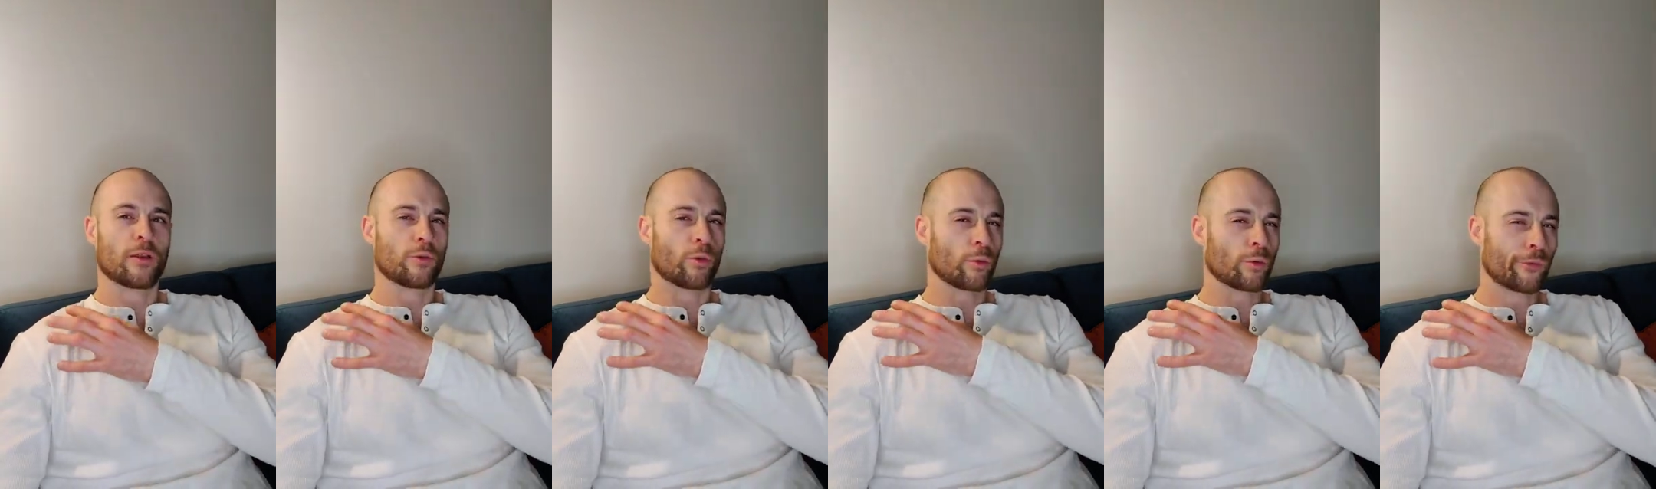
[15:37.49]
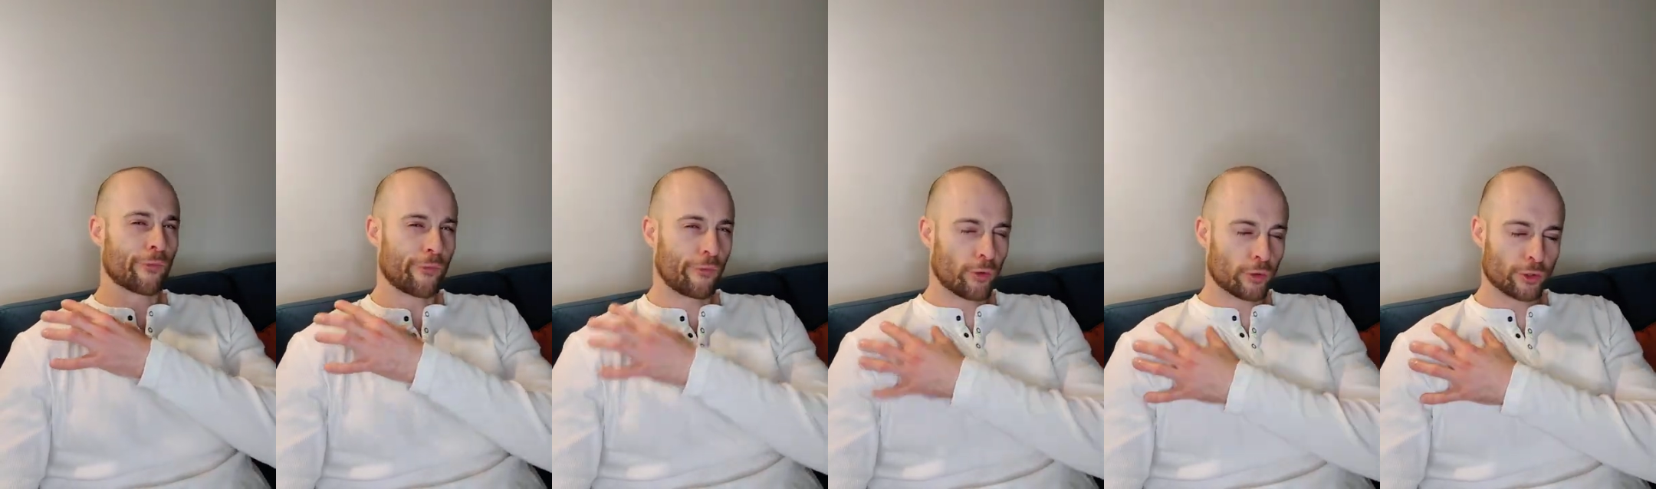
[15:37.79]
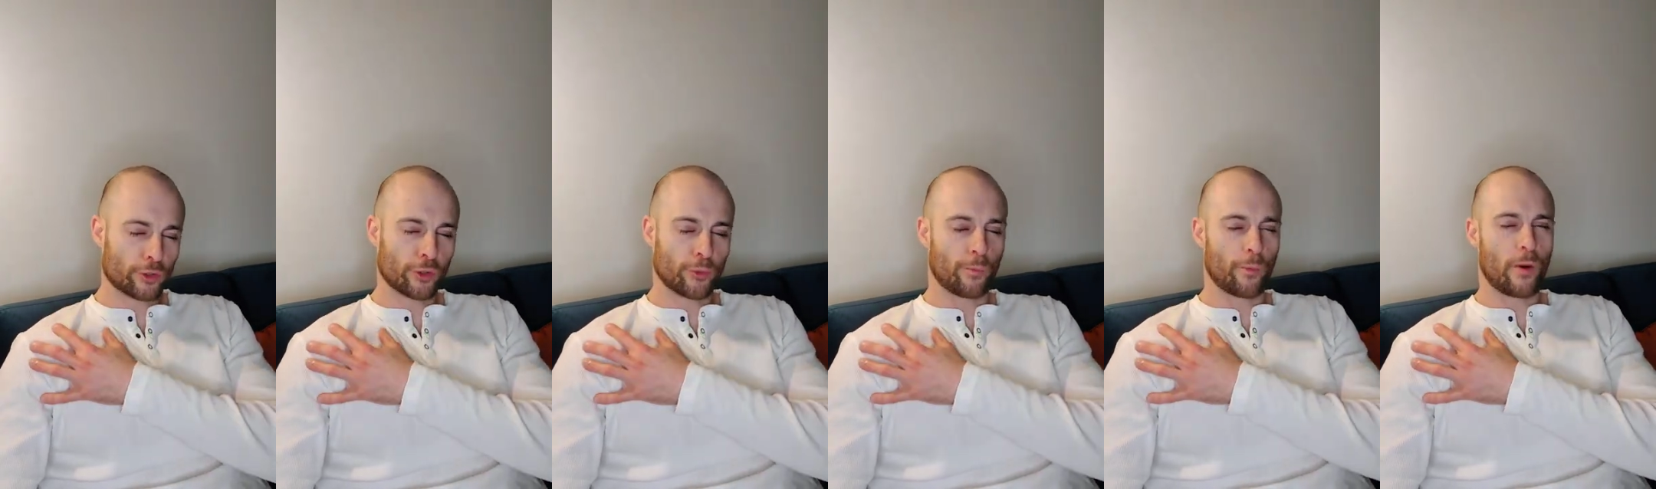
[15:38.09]
don't
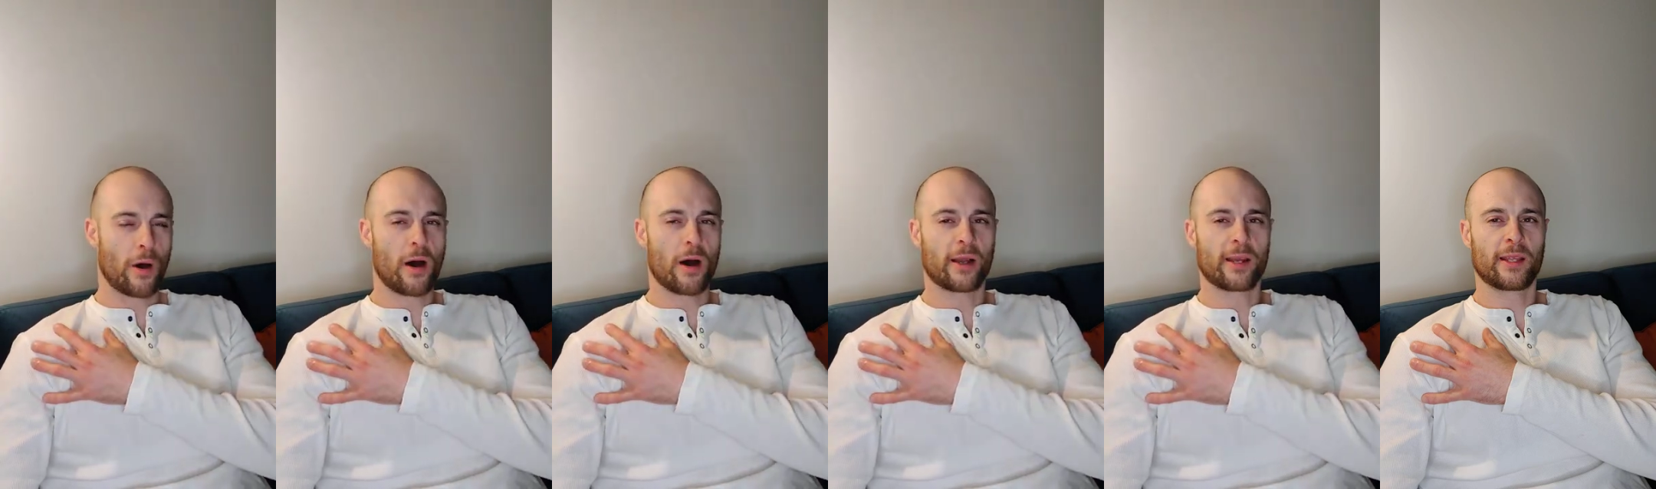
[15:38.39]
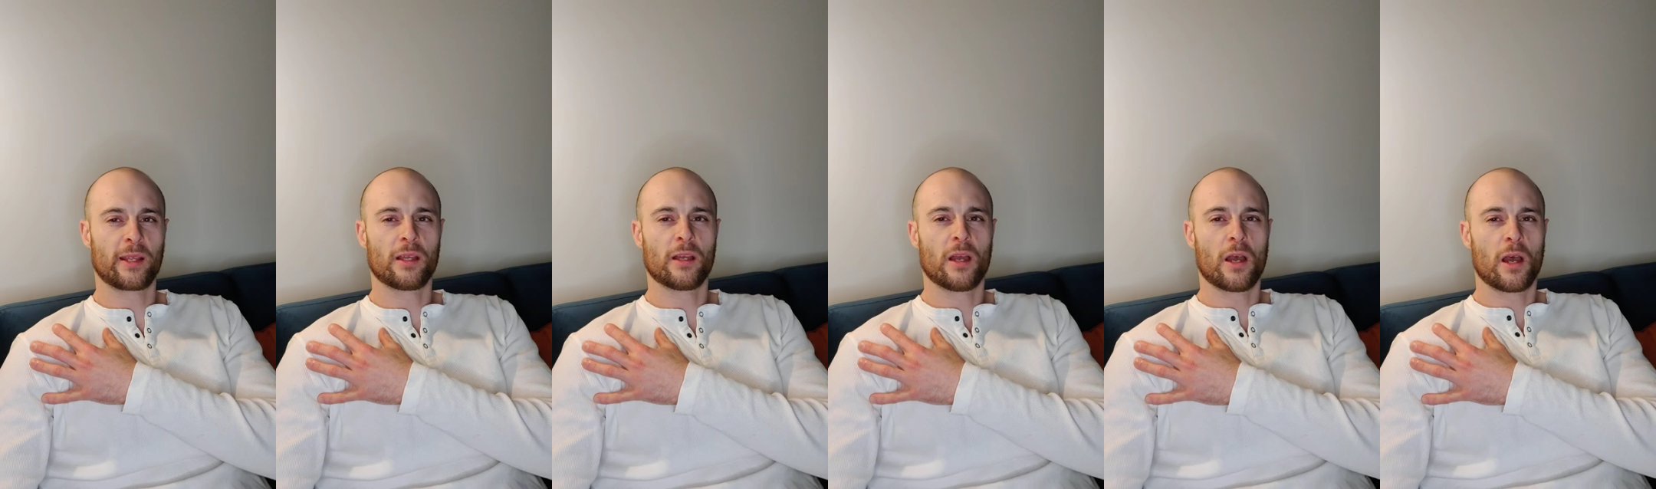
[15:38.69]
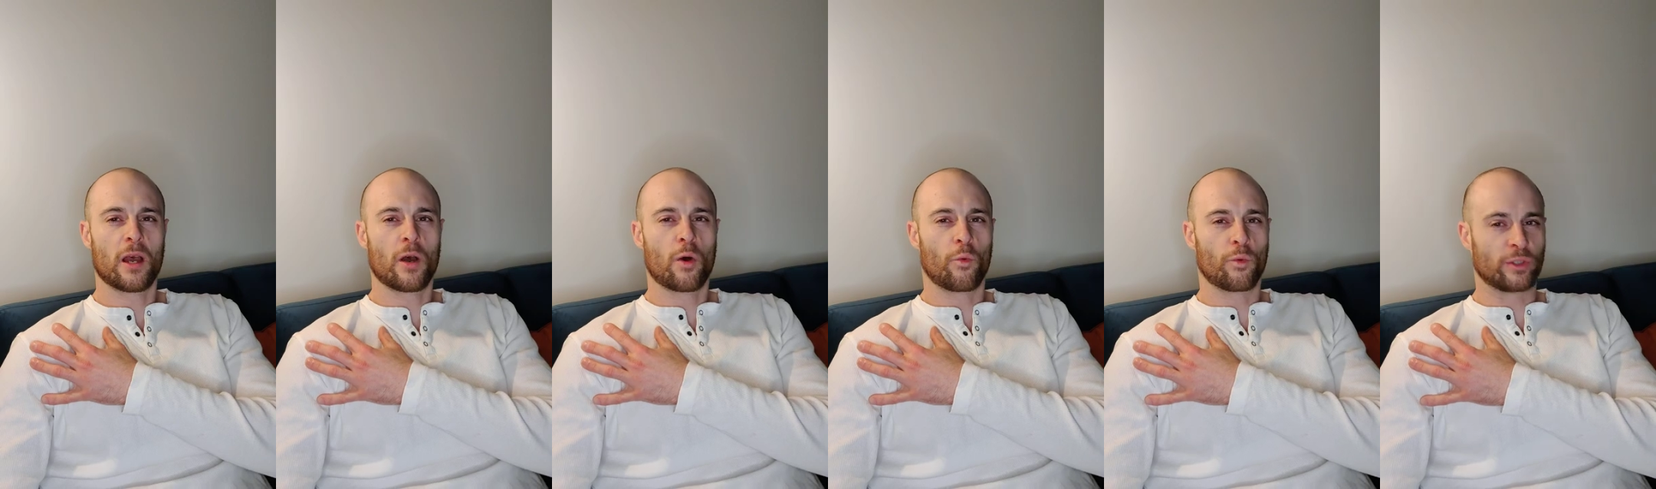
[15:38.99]
force your body
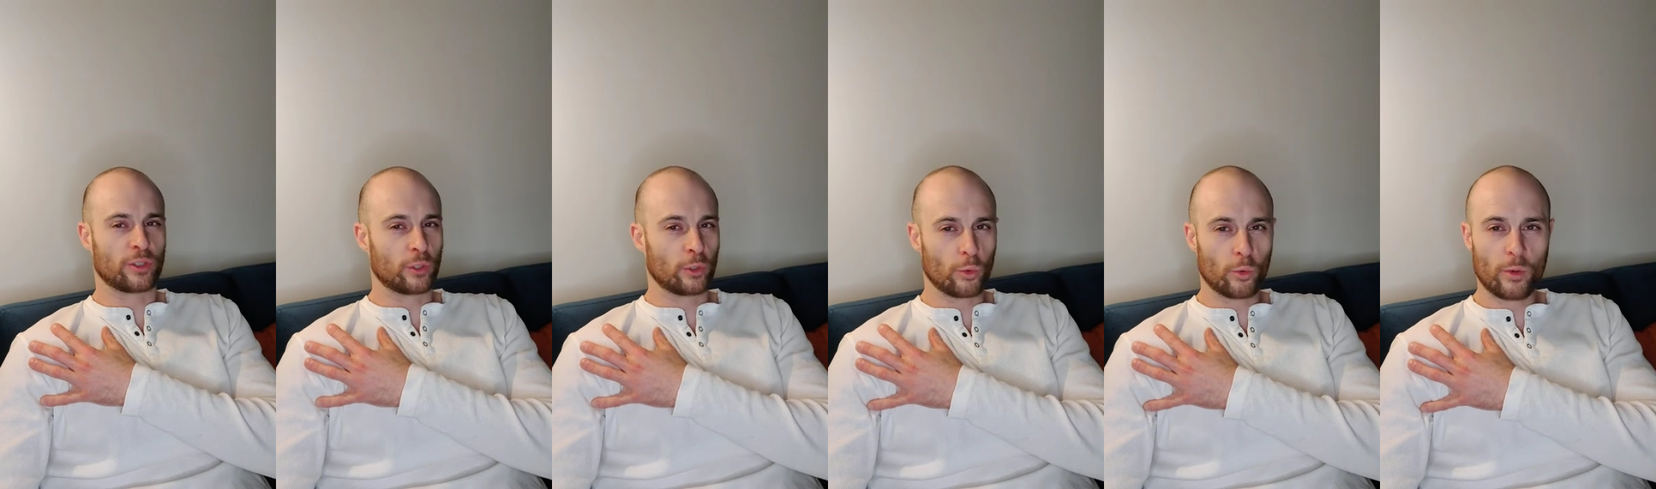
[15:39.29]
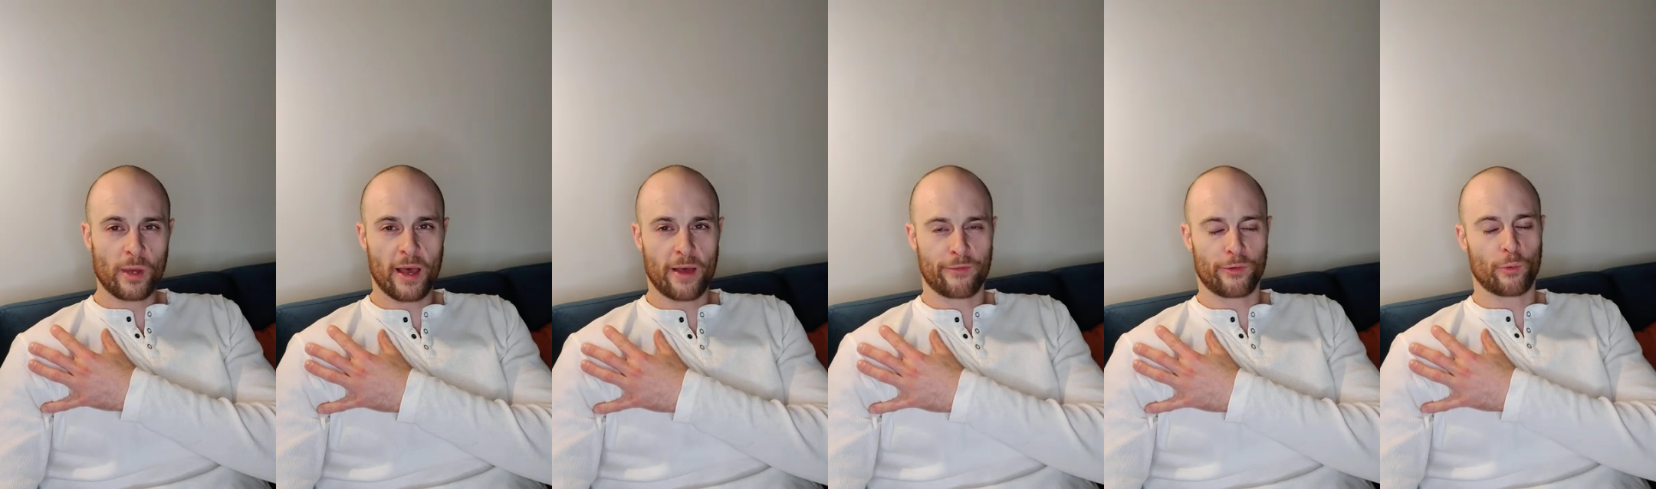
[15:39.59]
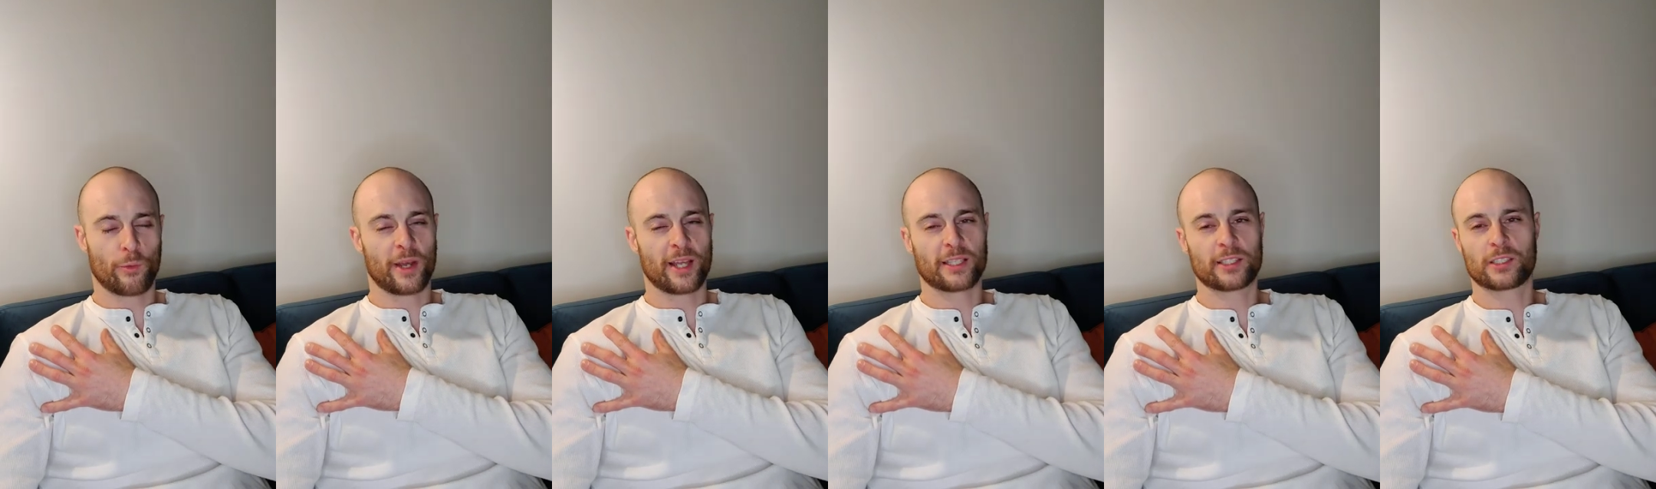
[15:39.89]
with too
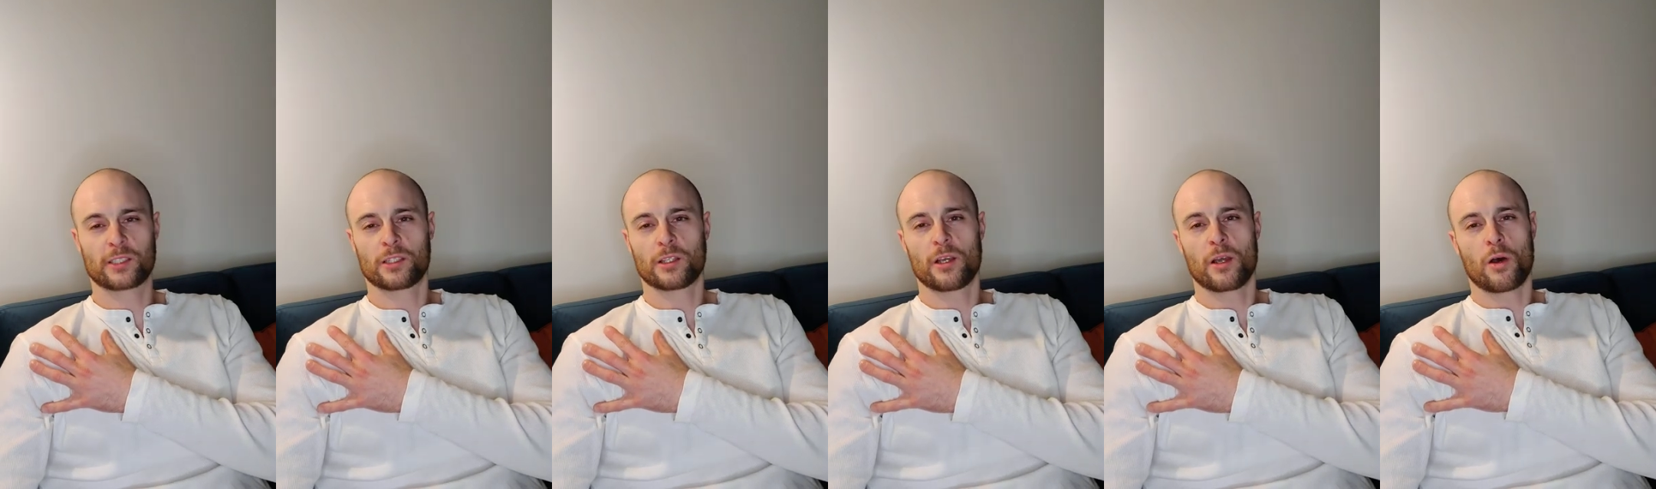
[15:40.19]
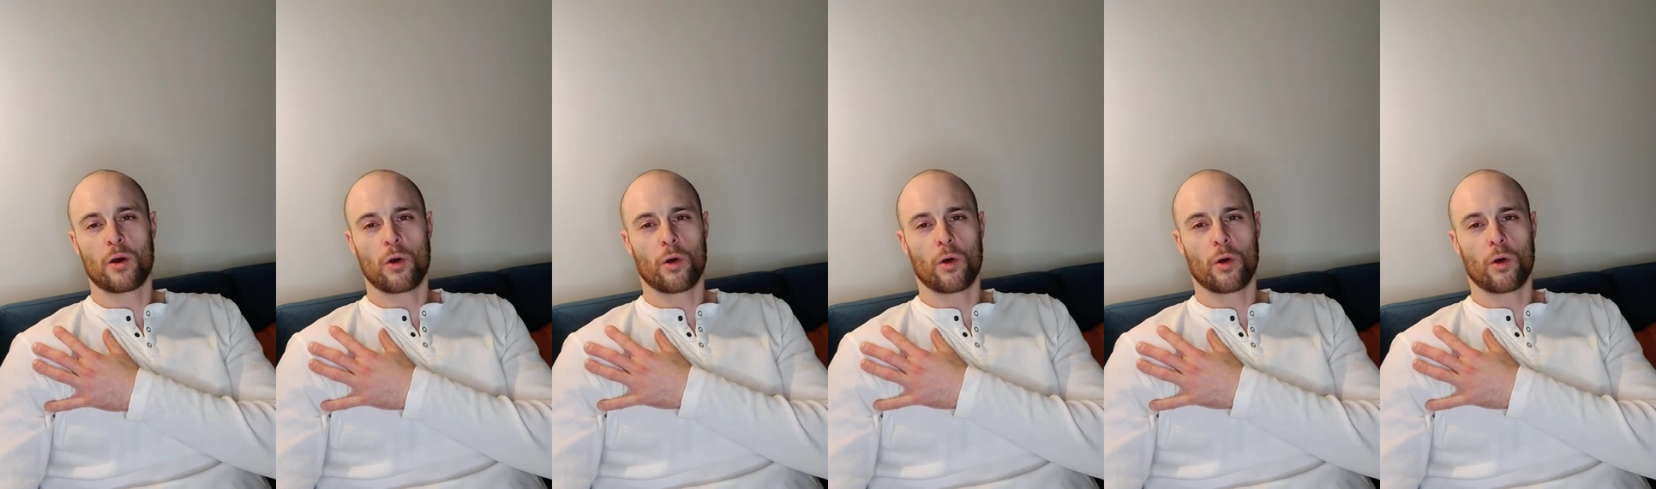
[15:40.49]
heavy weights,